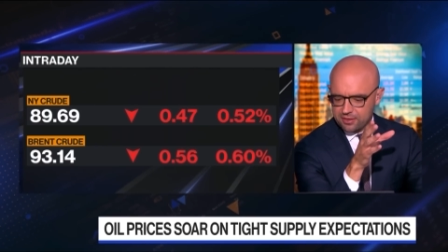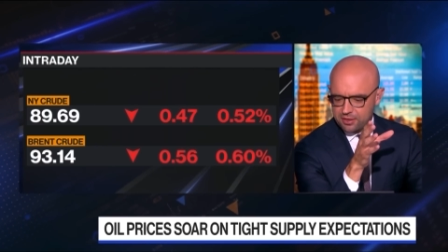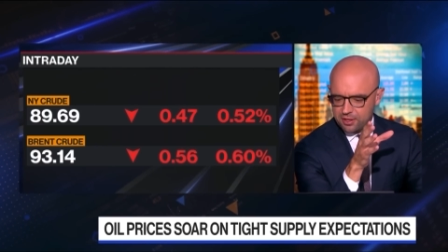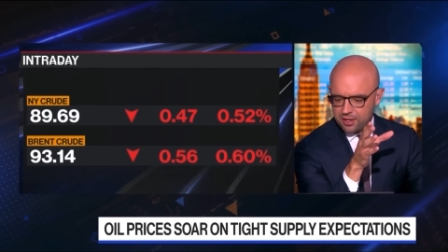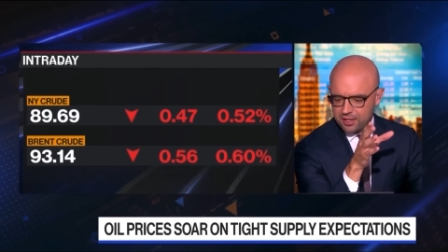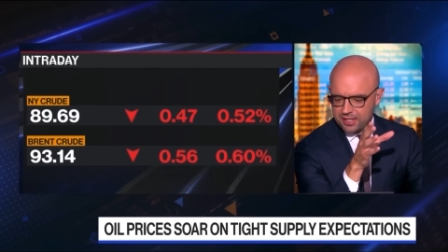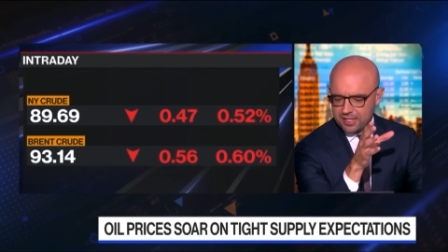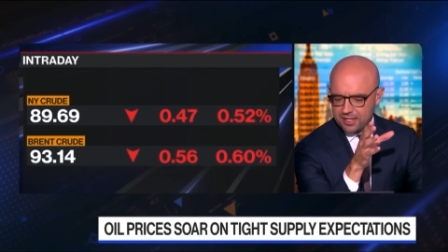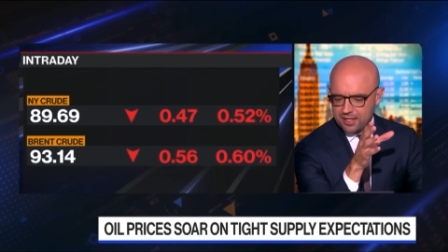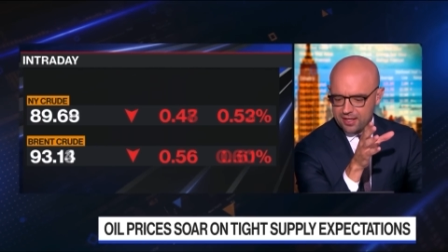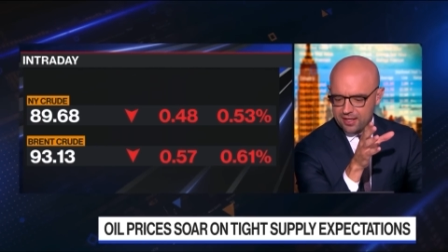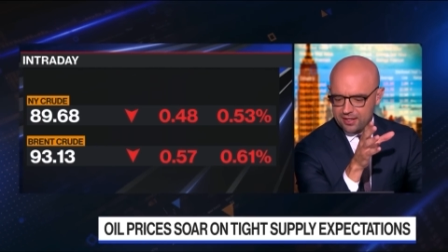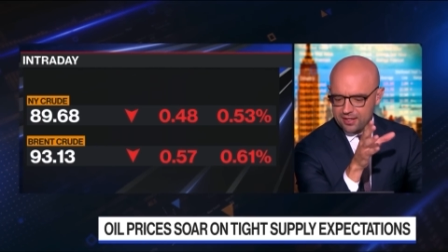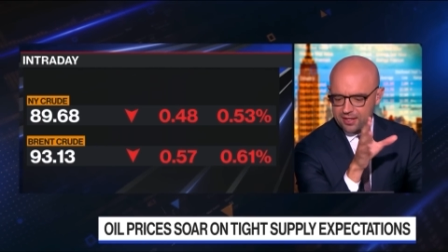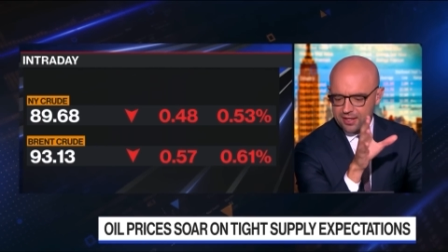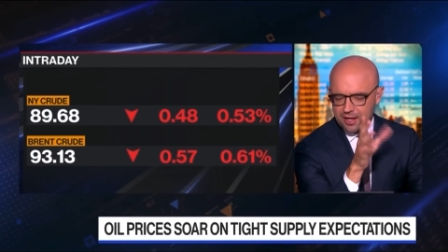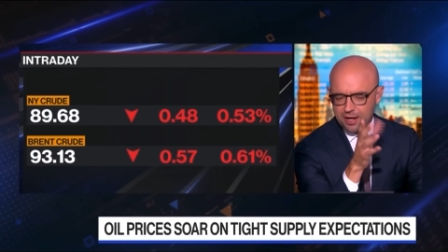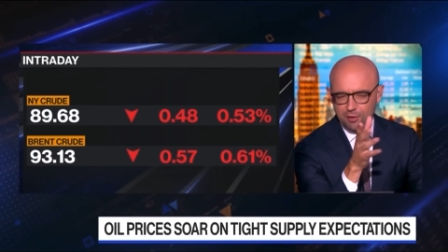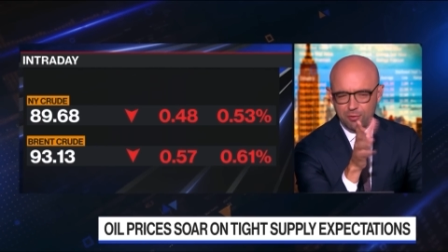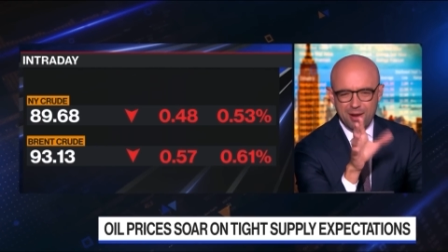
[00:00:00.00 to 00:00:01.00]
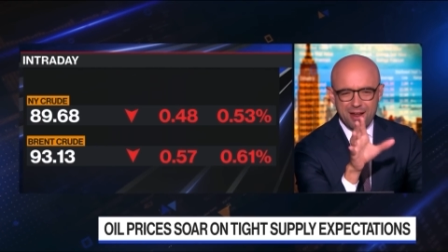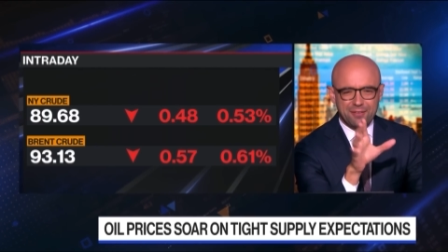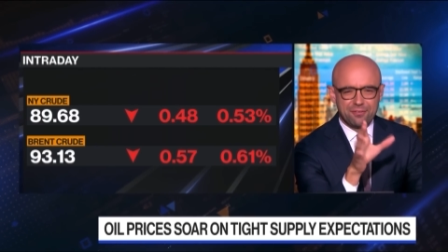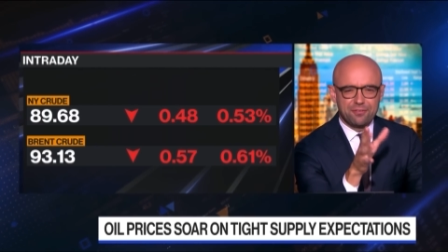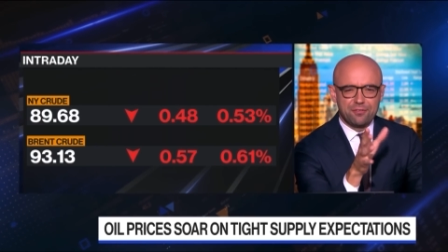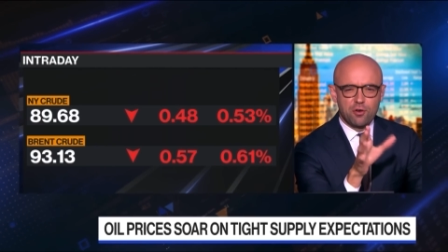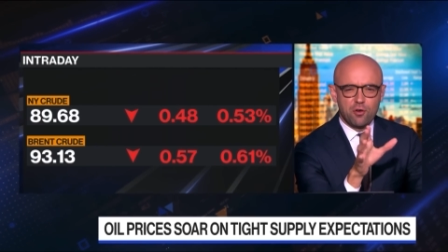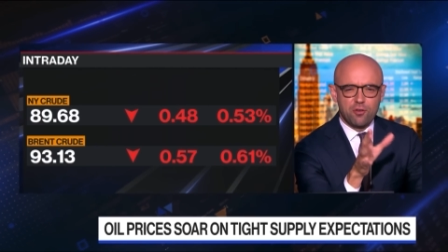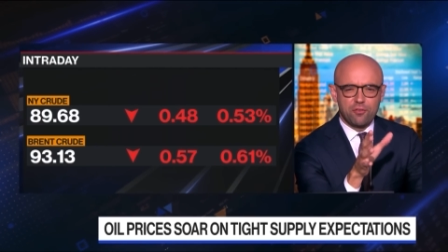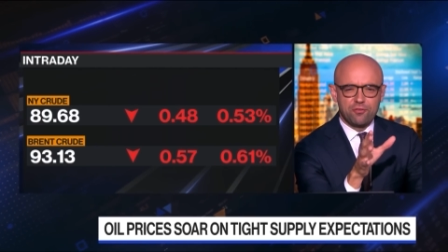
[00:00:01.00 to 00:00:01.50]
a 30 year
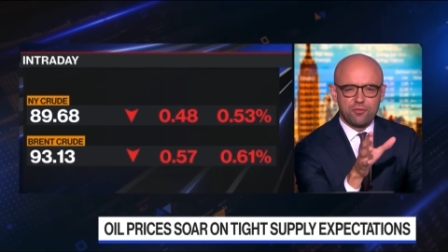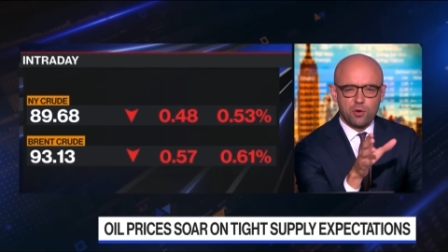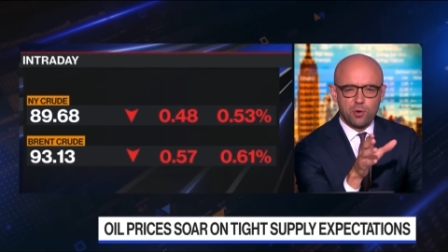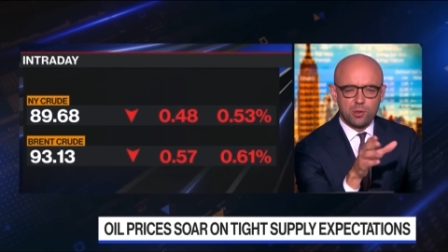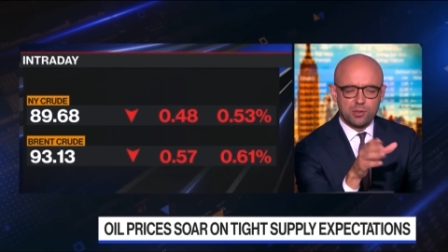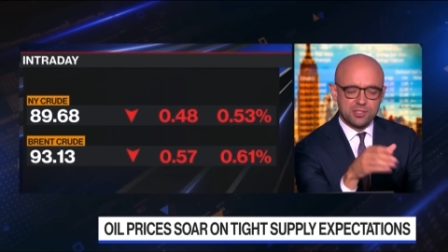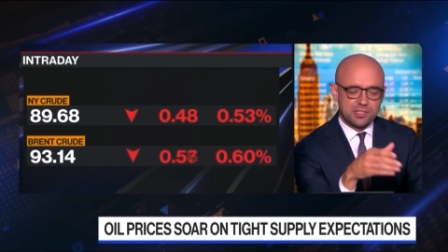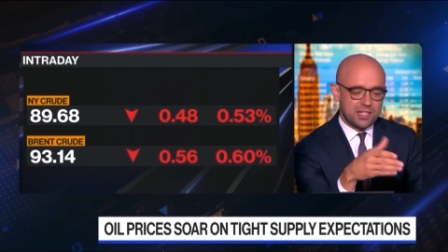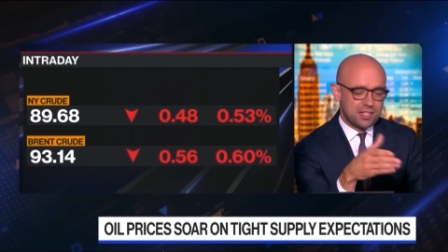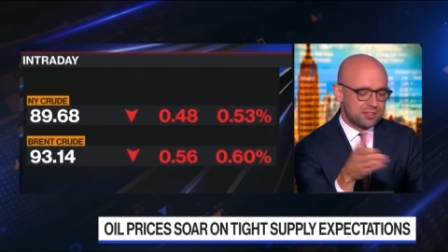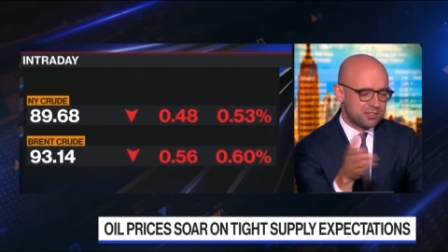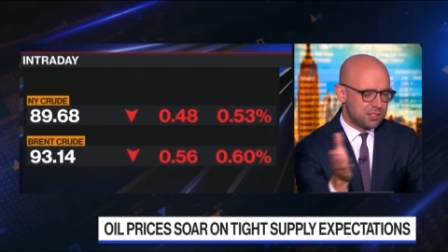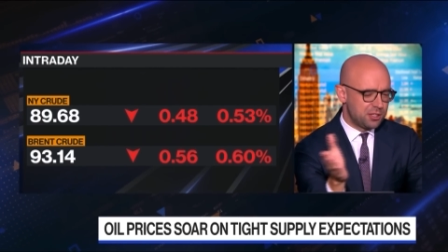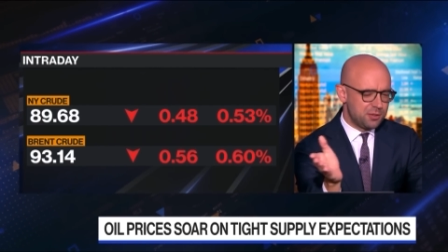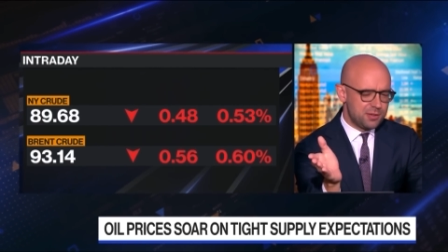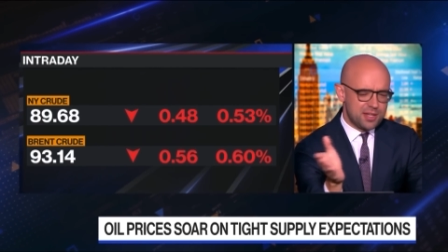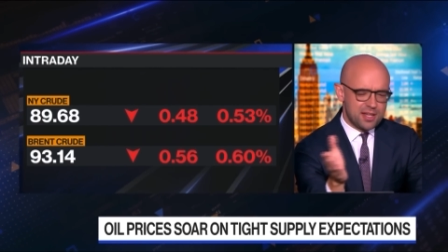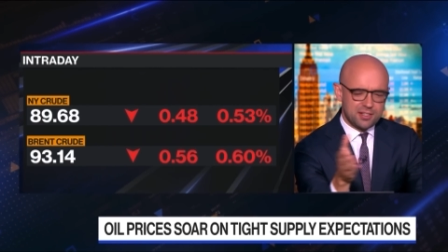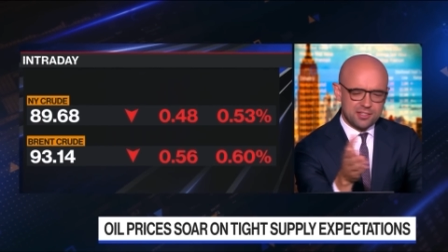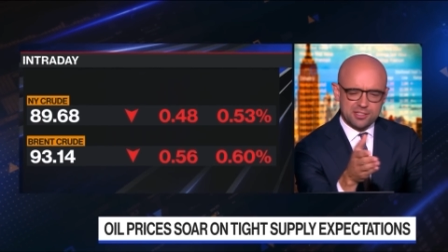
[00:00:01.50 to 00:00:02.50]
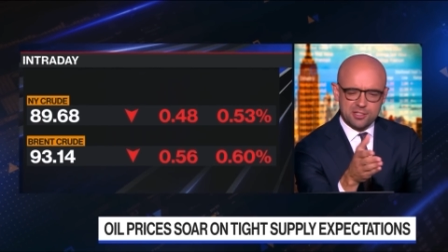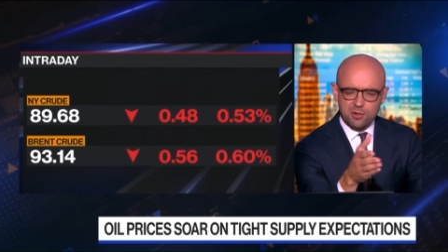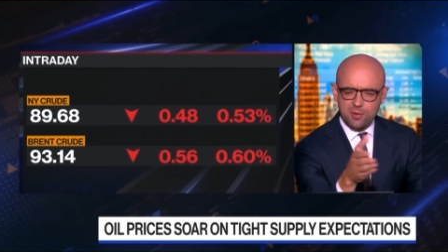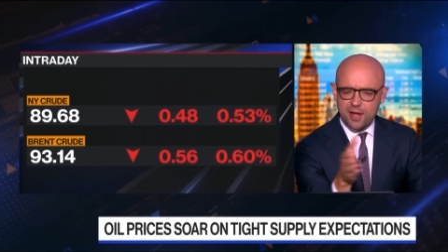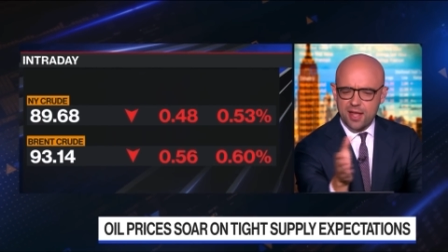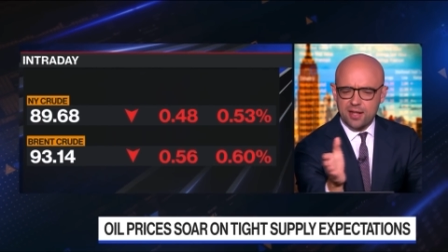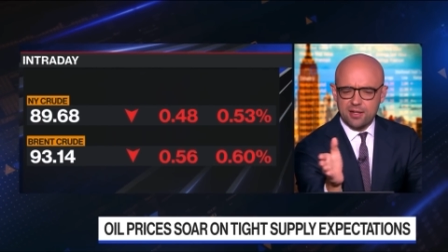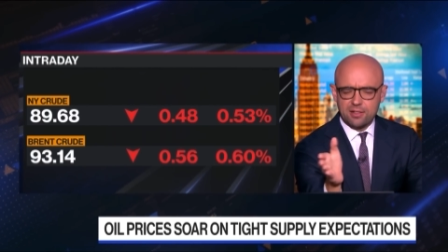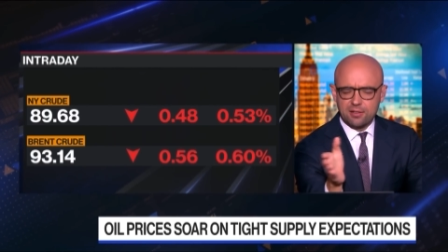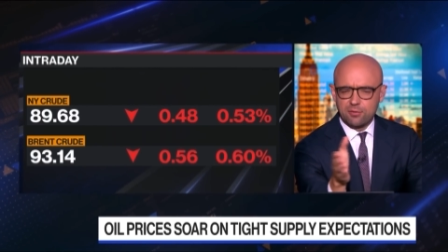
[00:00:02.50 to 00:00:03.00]
around 440, a two year
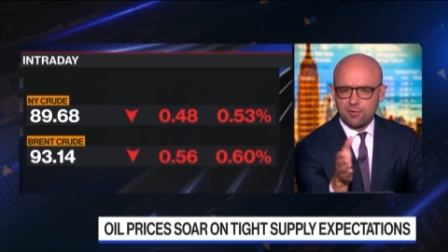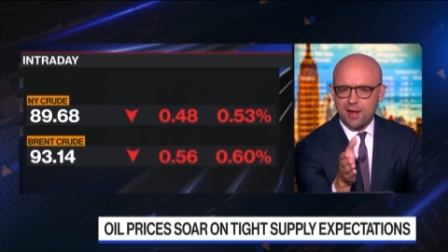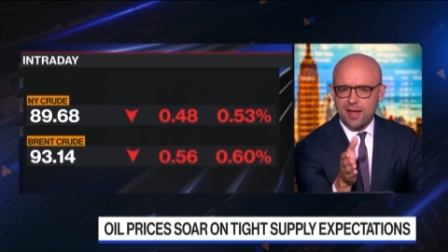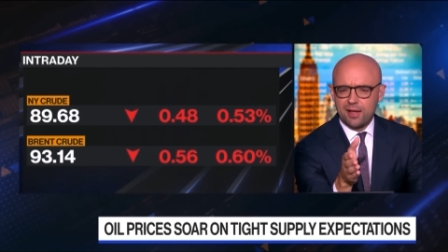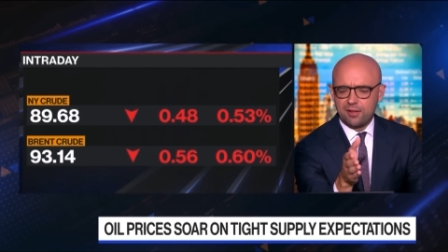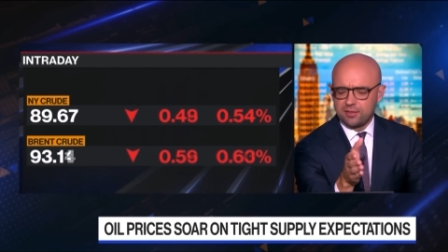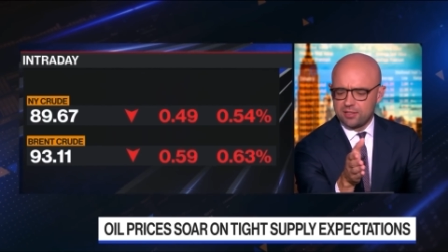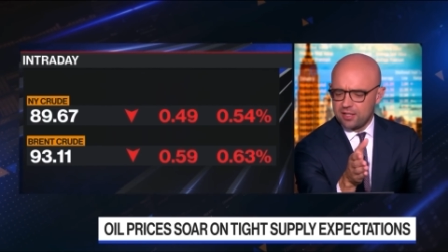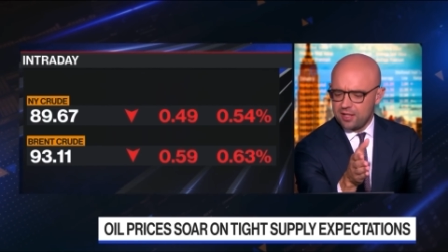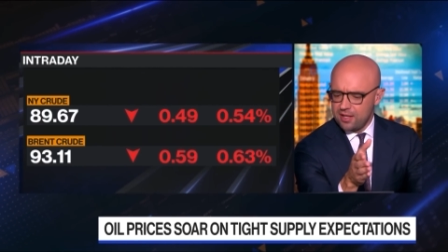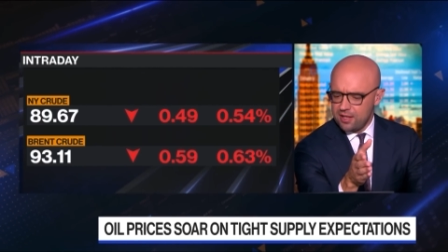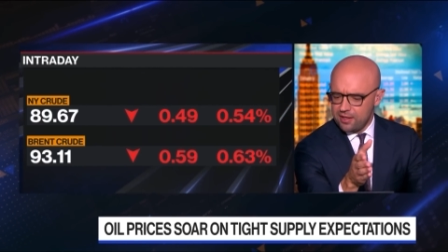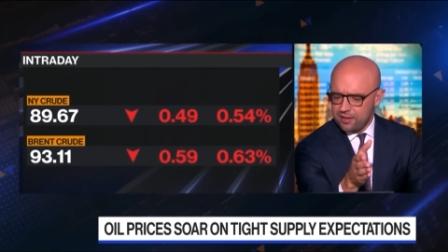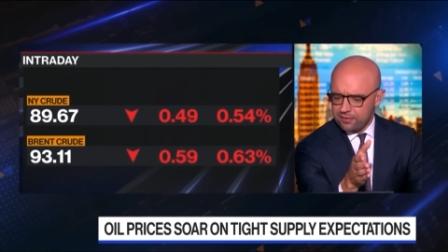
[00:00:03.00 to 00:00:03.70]
still in and around